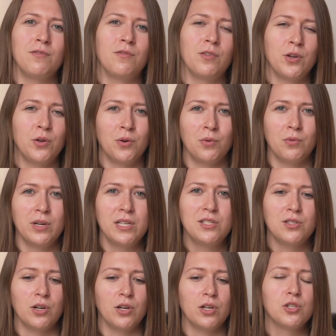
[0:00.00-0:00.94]
for you to
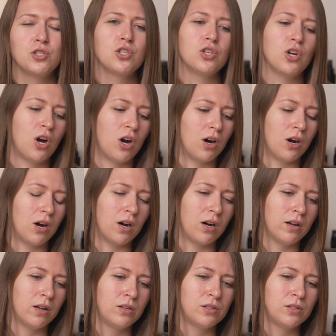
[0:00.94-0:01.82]
research are